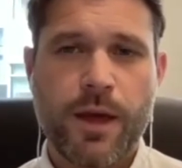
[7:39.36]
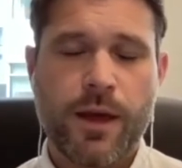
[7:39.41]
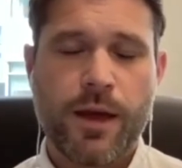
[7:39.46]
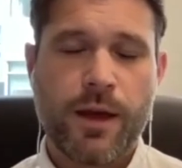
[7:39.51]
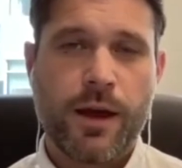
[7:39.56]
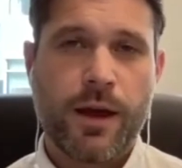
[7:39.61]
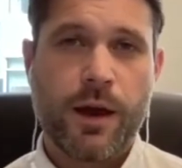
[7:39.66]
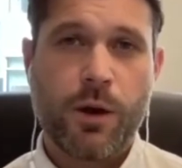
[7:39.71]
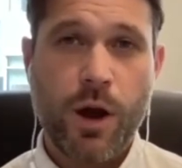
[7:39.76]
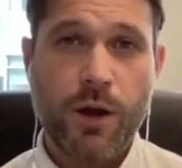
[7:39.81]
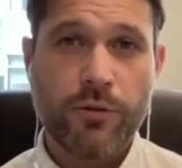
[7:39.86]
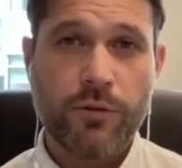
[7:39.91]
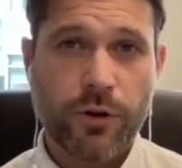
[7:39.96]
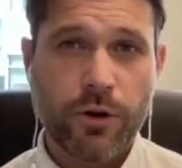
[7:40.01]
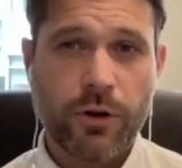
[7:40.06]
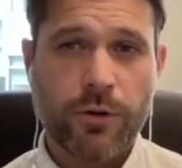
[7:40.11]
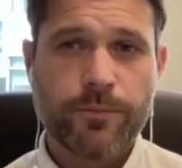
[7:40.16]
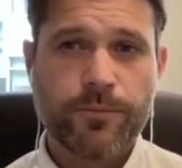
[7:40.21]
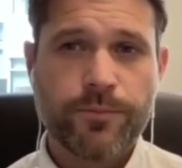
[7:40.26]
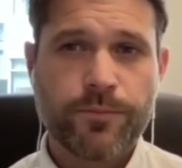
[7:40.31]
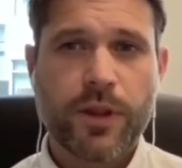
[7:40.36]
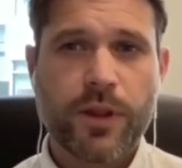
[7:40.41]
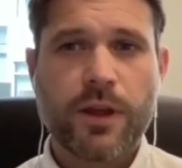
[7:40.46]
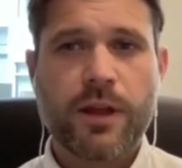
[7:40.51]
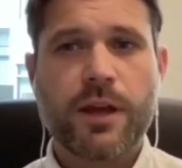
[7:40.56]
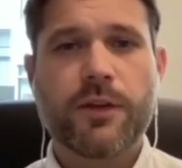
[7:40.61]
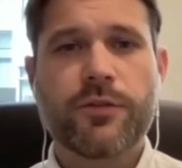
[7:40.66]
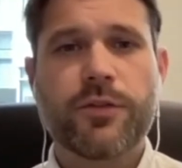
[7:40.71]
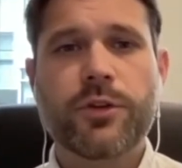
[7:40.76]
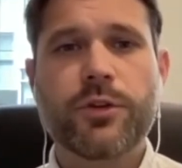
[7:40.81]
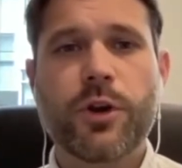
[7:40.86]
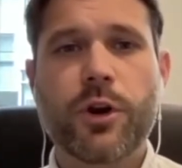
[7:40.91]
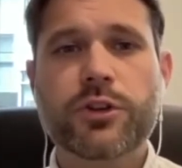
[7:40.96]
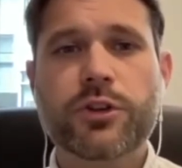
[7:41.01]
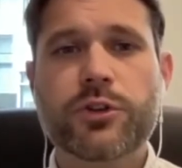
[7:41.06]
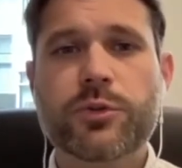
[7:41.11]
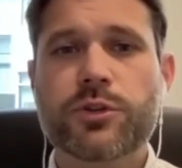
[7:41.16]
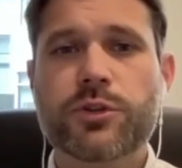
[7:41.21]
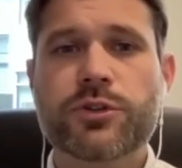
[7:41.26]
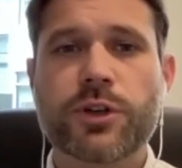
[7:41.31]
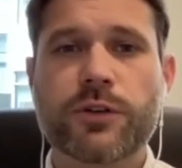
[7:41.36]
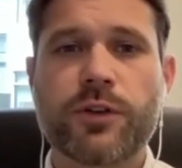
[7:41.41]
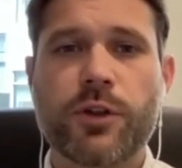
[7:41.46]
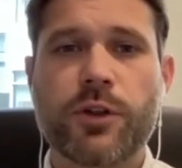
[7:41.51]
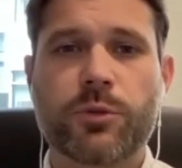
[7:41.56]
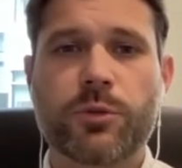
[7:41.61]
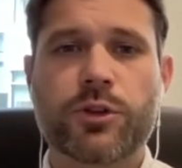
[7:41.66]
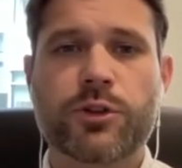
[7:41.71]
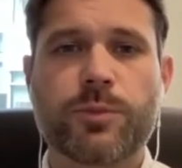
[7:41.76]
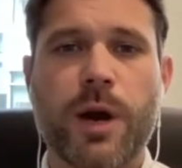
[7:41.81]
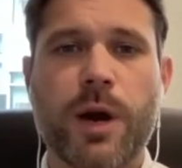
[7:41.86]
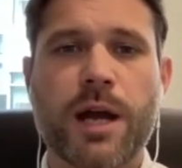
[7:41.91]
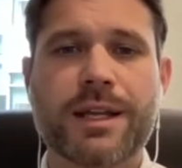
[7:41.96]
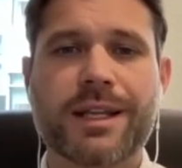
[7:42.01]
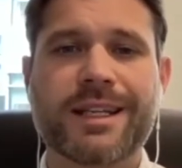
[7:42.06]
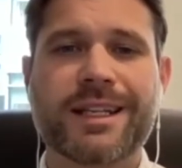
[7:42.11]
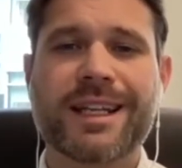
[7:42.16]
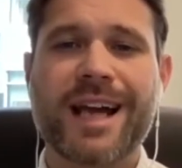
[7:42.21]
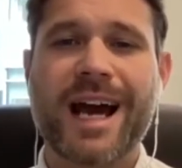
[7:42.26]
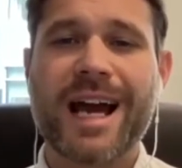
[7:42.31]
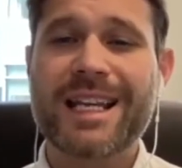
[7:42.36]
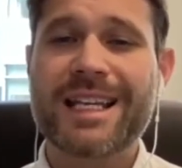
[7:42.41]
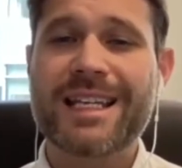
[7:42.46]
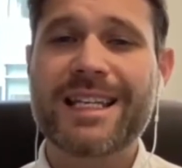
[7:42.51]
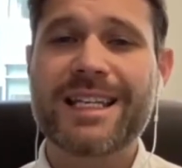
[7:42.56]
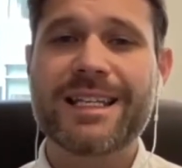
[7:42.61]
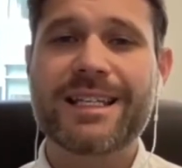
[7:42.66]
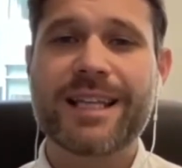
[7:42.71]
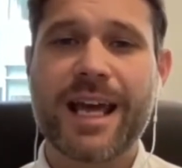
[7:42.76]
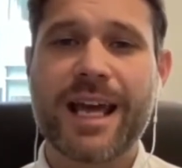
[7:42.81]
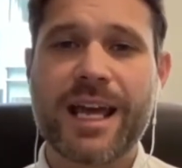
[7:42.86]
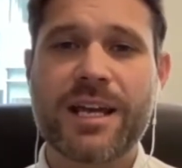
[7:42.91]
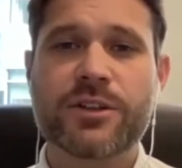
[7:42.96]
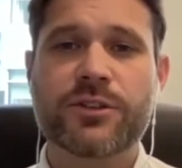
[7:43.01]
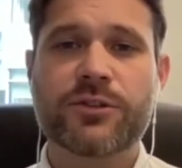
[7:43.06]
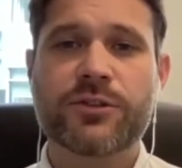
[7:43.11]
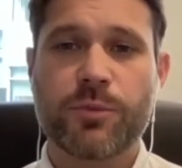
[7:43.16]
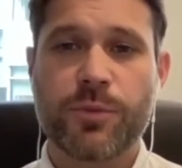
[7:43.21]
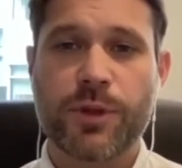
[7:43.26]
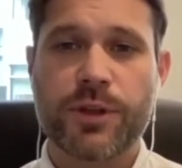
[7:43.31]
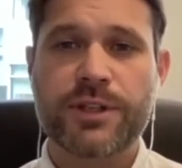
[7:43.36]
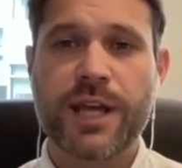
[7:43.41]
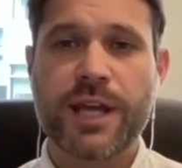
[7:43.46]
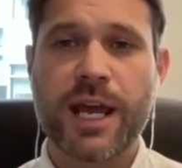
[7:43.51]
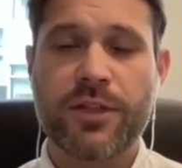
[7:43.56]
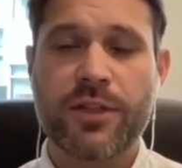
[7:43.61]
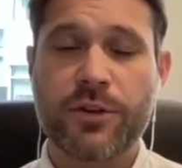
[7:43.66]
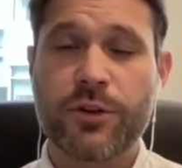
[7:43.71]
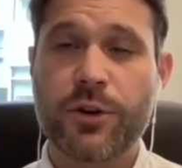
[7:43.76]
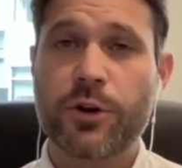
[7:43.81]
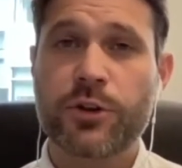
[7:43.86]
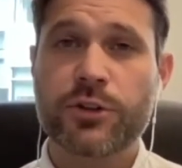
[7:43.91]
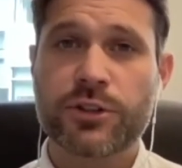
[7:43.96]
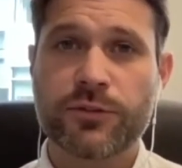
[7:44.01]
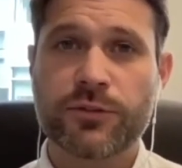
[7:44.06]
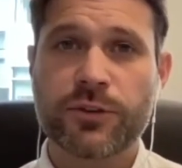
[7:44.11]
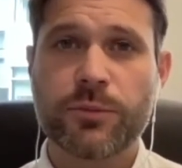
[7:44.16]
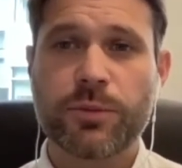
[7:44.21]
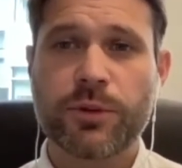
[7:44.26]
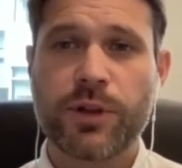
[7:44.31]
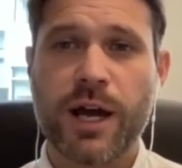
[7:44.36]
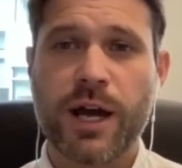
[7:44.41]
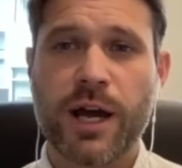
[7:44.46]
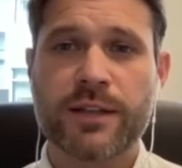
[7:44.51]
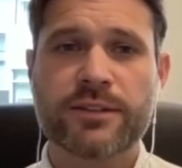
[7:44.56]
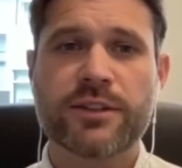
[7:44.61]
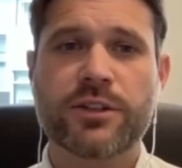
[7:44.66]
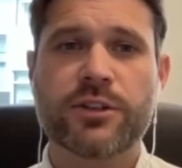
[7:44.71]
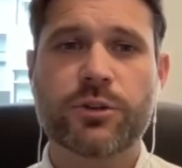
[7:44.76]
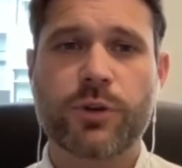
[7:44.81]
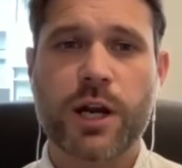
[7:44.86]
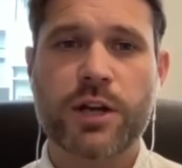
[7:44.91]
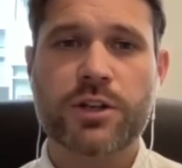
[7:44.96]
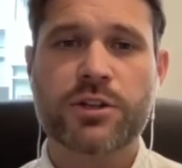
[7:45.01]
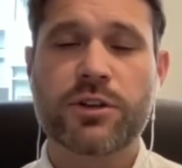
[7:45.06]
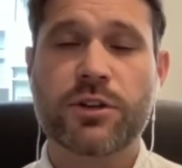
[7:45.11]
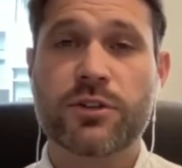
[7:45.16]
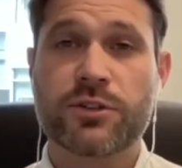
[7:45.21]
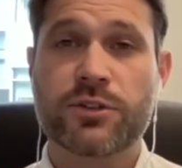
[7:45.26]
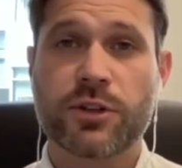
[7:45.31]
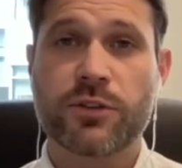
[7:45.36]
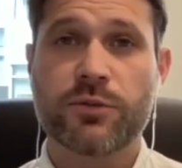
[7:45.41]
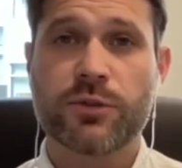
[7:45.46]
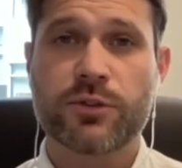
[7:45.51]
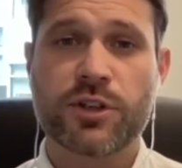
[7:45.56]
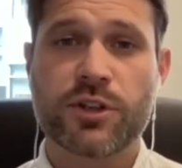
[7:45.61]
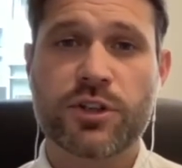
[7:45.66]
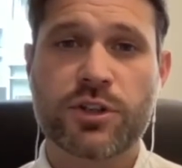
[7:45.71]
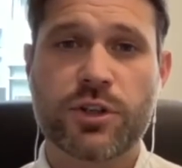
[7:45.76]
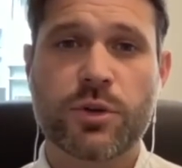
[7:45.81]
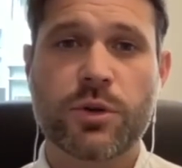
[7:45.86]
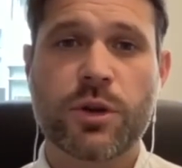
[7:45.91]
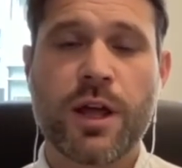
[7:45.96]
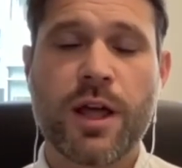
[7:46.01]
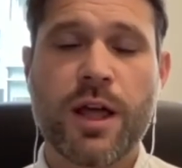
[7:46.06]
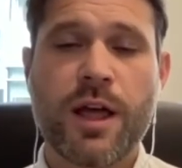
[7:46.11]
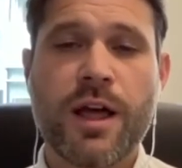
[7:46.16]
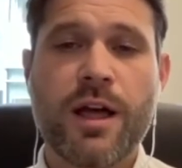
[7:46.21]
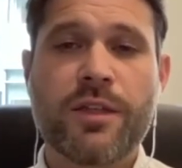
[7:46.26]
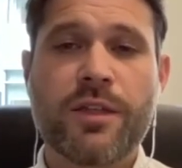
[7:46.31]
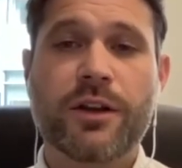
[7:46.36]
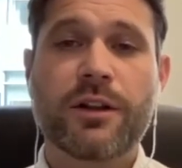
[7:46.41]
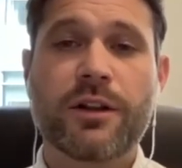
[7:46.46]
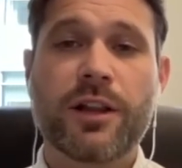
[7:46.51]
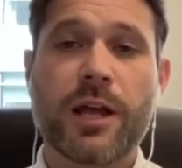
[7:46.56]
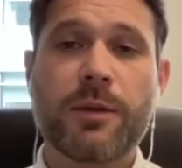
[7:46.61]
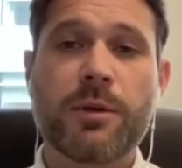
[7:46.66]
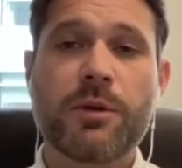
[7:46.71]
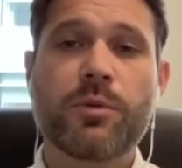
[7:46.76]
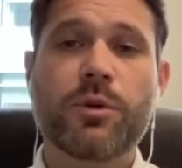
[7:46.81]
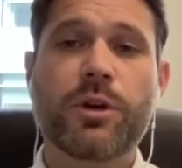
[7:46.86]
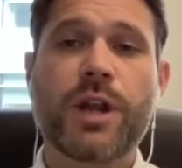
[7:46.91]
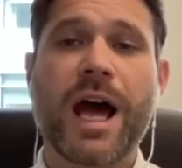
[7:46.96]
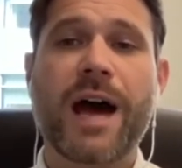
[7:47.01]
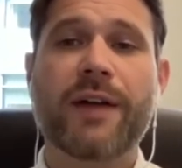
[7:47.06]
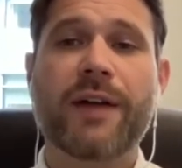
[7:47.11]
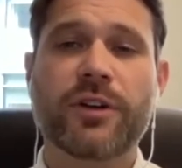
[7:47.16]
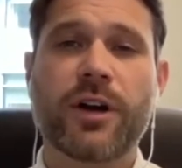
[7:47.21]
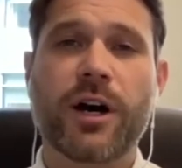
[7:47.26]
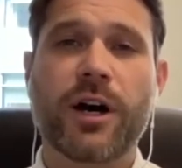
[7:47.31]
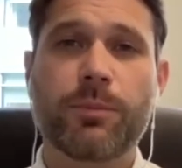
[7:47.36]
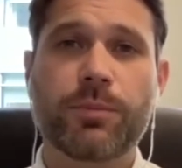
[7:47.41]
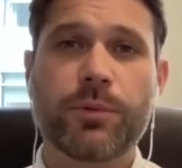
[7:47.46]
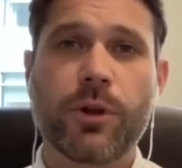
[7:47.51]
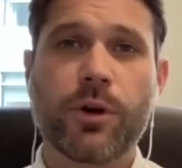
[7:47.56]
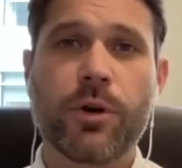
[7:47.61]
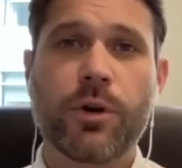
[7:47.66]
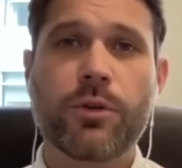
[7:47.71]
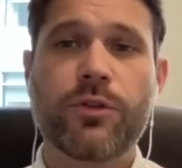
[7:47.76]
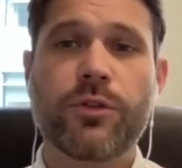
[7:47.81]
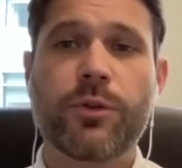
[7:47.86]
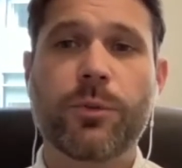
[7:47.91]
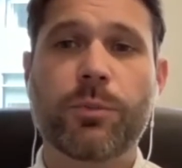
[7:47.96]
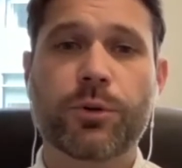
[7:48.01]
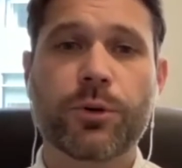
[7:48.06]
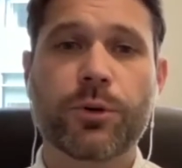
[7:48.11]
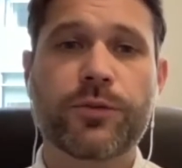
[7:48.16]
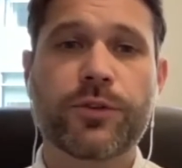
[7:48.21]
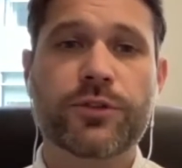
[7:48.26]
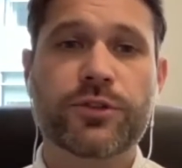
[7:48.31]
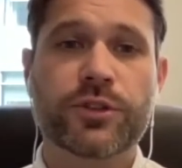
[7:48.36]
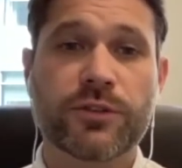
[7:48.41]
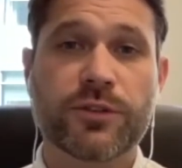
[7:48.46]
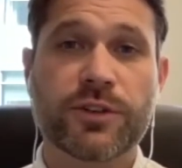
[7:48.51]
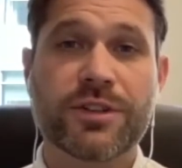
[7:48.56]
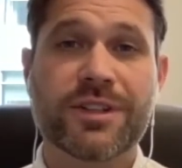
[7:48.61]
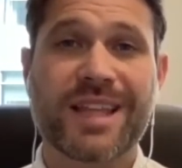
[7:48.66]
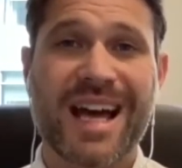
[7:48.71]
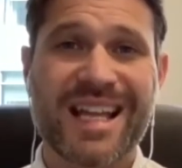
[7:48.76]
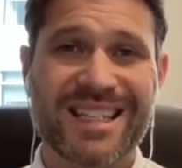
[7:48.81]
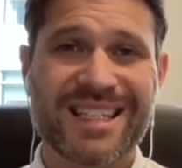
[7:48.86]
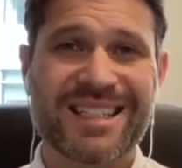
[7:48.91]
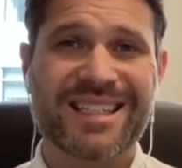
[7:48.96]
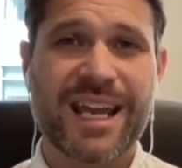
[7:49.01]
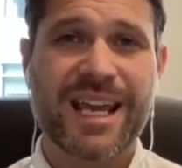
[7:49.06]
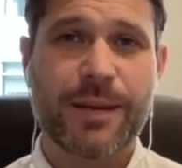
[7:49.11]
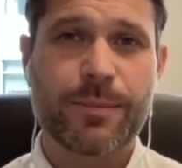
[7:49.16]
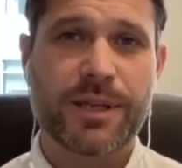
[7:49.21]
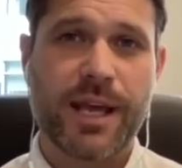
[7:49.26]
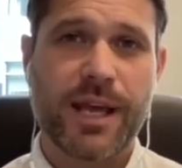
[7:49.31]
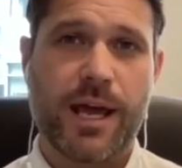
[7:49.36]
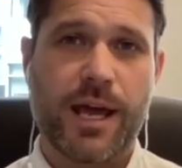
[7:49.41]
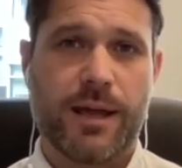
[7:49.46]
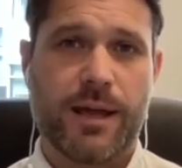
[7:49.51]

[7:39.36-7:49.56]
However, if the notice was served on the respondent 90 days from the day the notice of compliance and direction to serve was issued, the claimant would have to upload the proof of service that same day.